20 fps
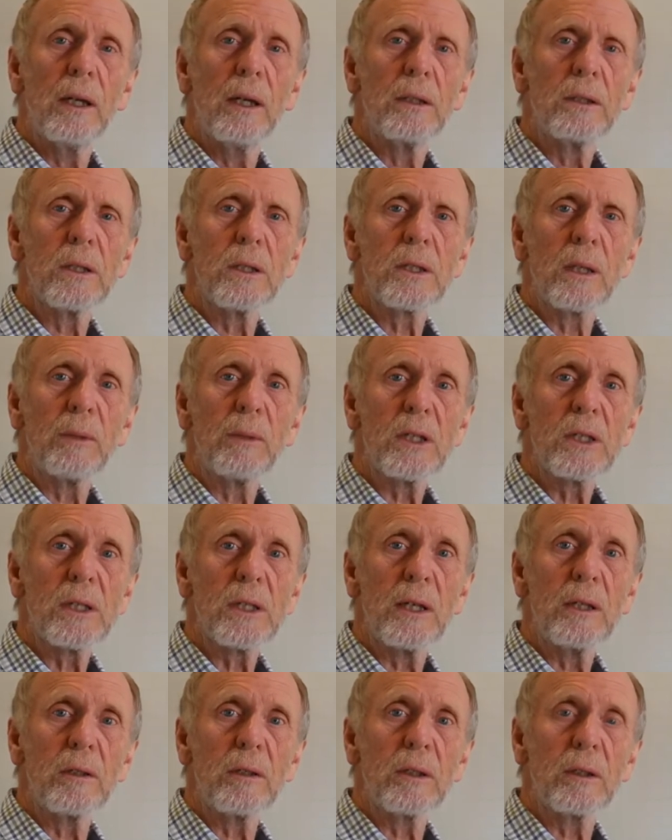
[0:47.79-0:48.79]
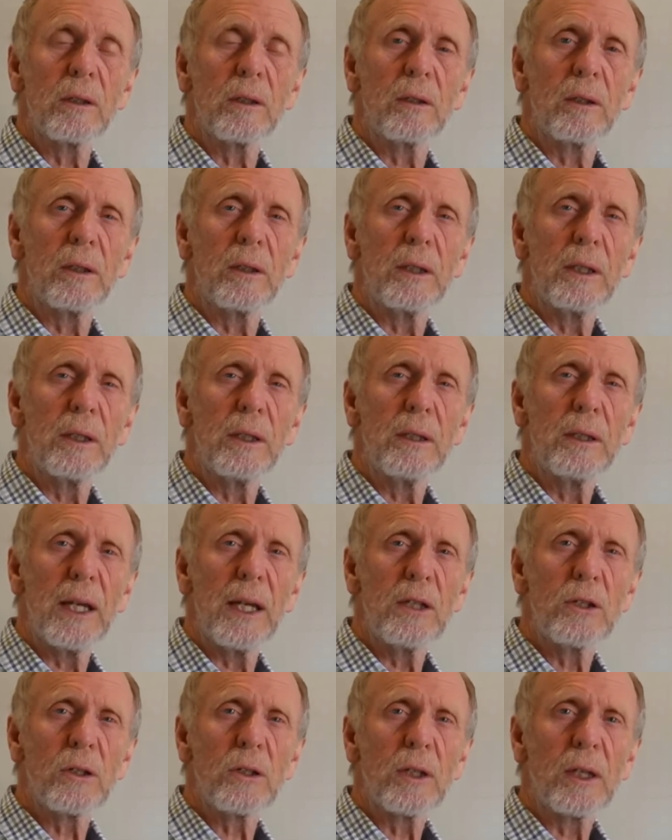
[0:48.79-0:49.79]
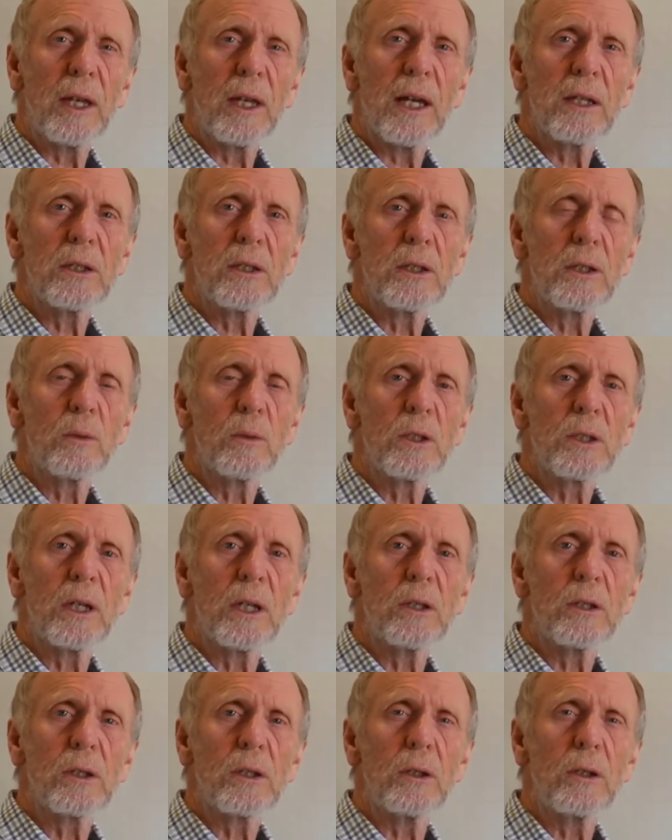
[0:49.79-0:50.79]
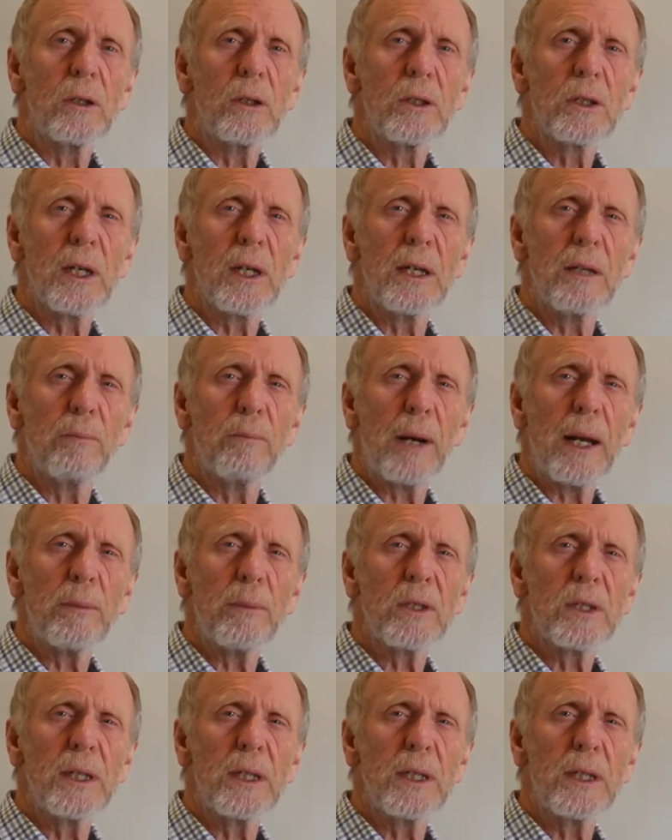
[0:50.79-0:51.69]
and to some extent the nature of the gases was such that you could say perhaps